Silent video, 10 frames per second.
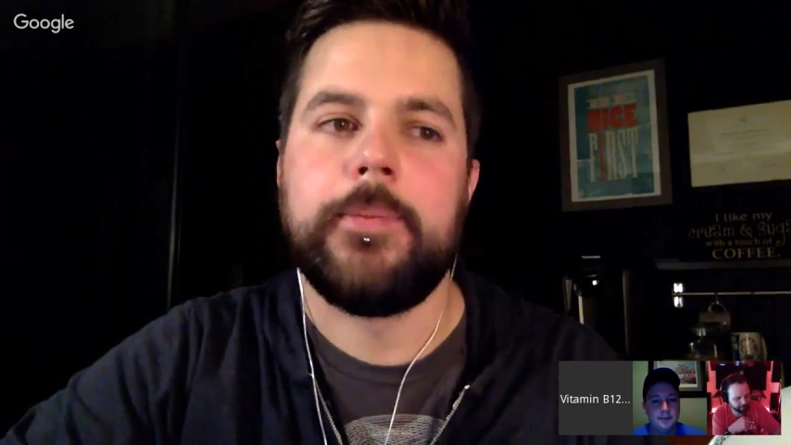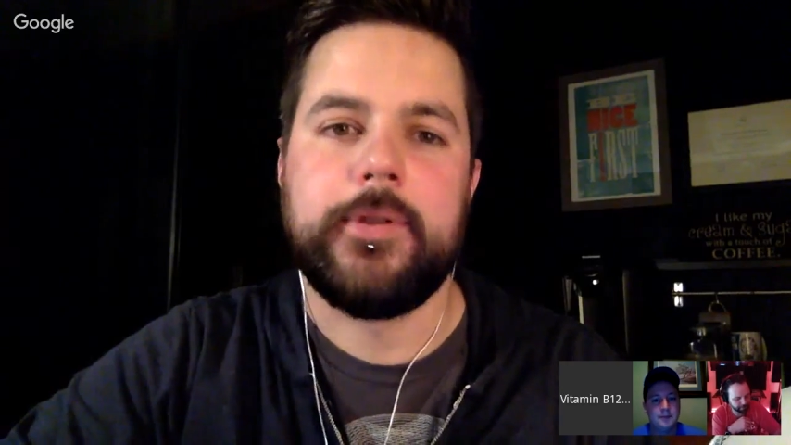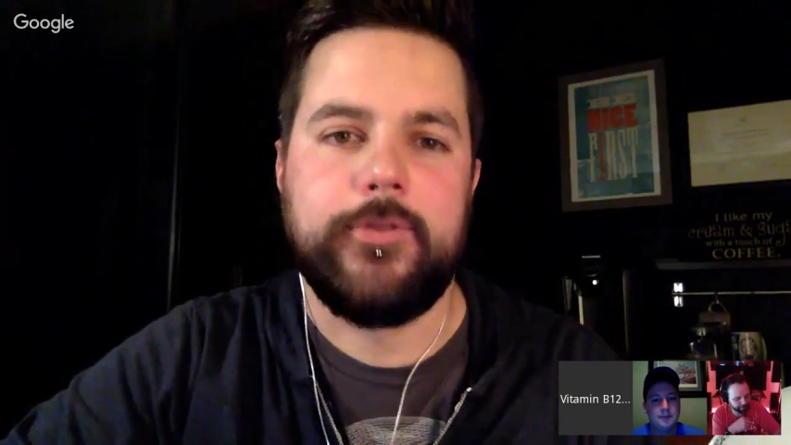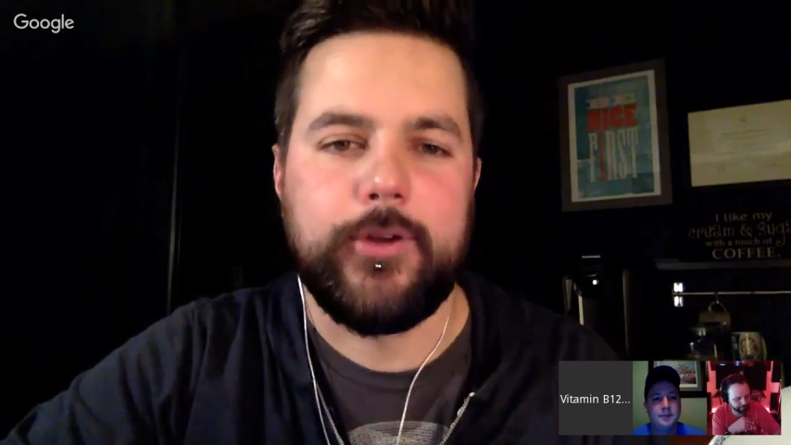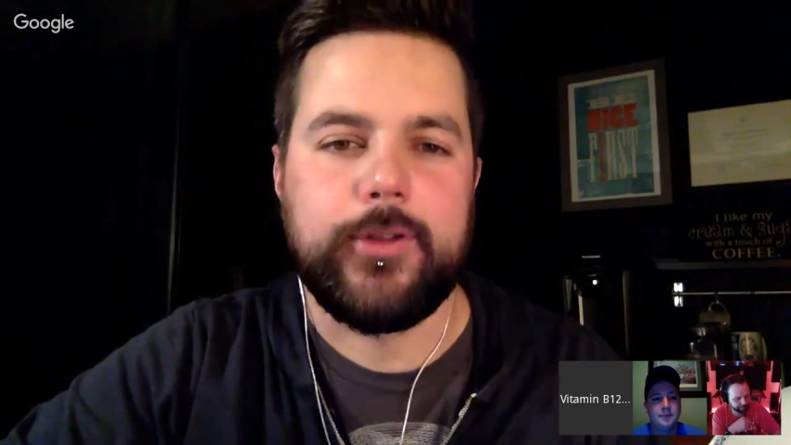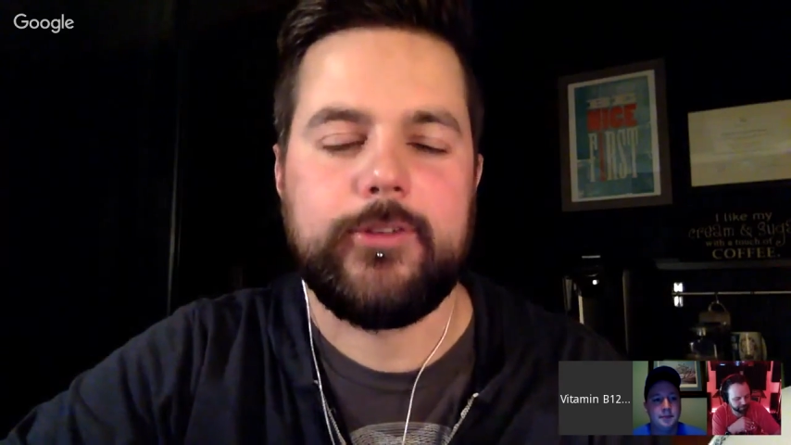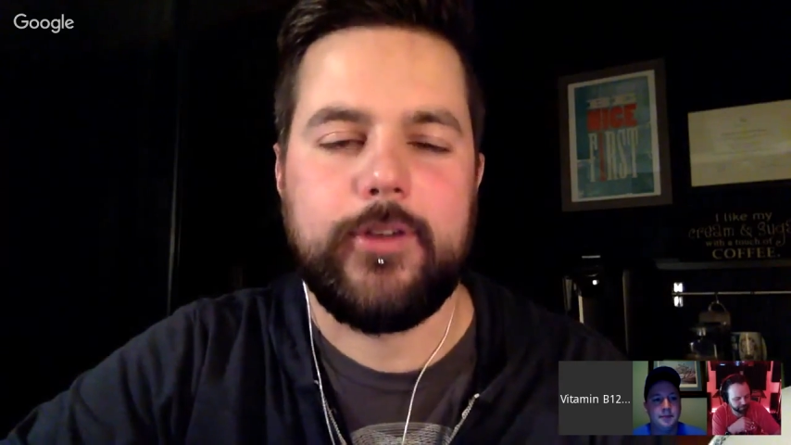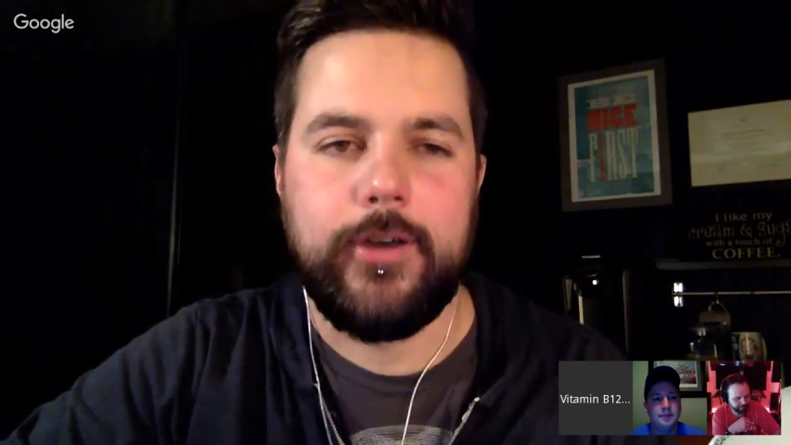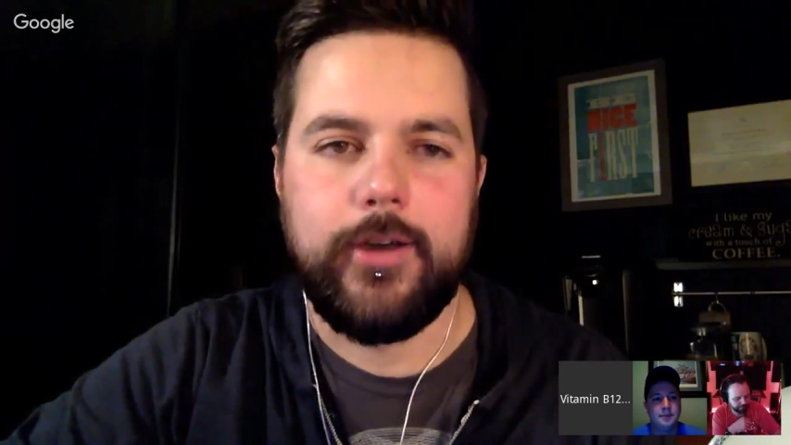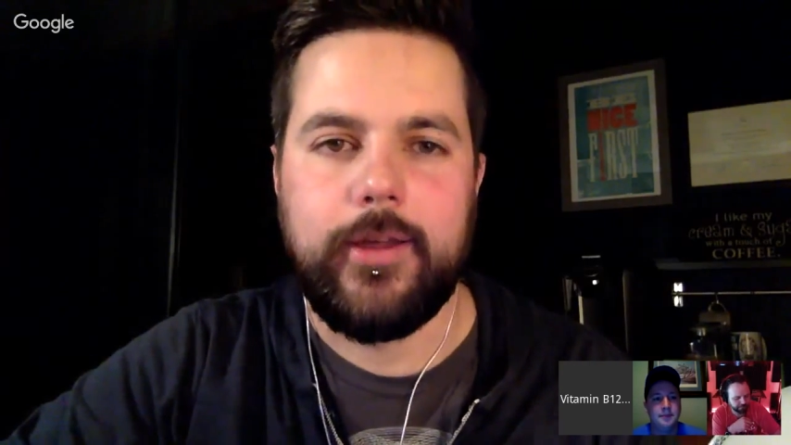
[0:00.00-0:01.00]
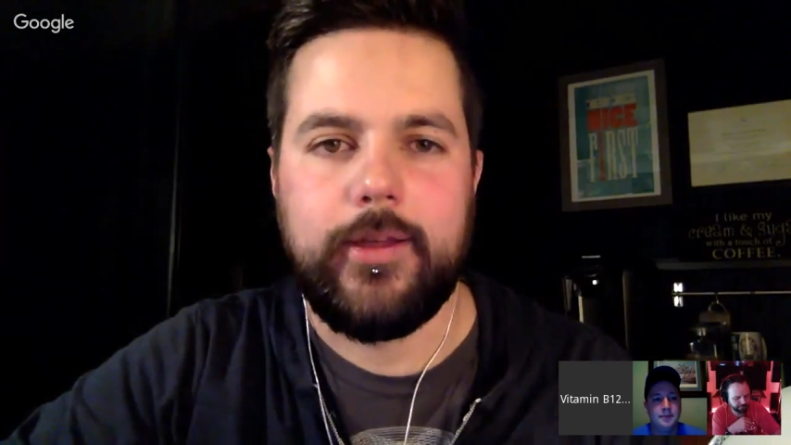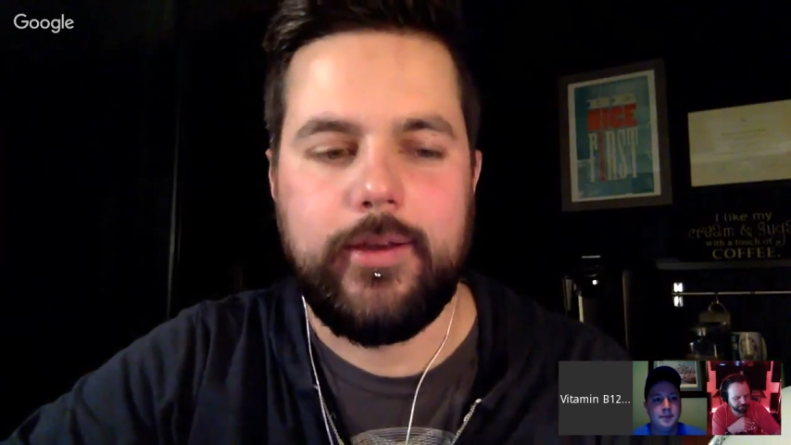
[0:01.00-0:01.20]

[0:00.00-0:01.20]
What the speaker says: He's focused on